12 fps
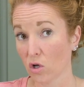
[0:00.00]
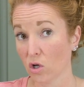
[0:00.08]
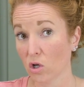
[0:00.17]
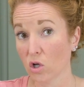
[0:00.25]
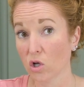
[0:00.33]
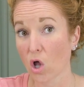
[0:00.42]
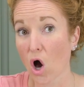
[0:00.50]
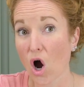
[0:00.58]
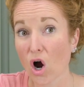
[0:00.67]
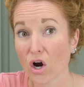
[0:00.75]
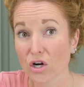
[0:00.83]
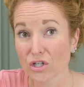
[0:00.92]

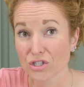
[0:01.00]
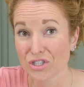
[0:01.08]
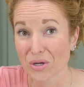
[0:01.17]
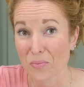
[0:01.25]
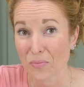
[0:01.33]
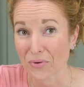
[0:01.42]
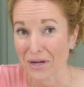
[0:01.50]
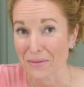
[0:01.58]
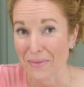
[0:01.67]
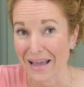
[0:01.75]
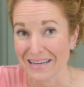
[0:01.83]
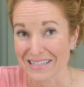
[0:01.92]
large
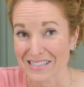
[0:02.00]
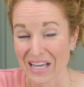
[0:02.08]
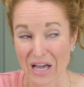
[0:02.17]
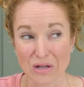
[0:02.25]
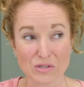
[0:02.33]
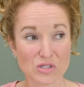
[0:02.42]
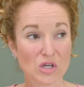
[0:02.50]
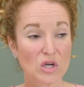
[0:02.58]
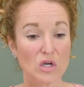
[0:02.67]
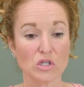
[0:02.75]
prepay discounts.